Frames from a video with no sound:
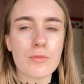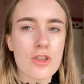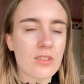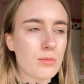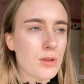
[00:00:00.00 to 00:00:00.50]

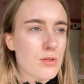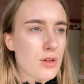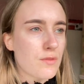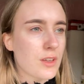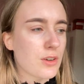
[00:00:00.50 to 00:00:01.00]
watches some
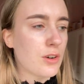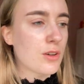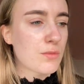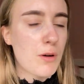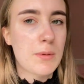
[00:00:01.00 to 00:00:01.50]
YouTube
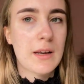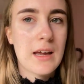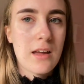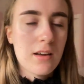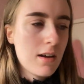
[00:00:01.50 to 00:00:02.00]
videos, probably
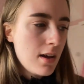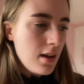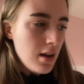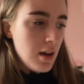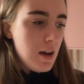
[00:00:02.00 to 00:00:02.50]
like
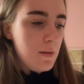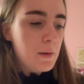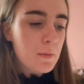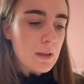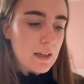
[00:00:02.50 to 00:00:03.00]

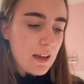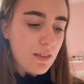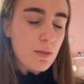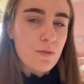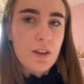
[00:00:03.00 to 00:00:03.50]
um like edit
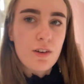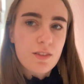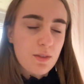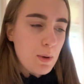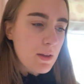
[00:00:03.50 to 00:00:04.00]
some
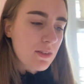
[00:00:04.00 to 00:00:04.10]
videos as well.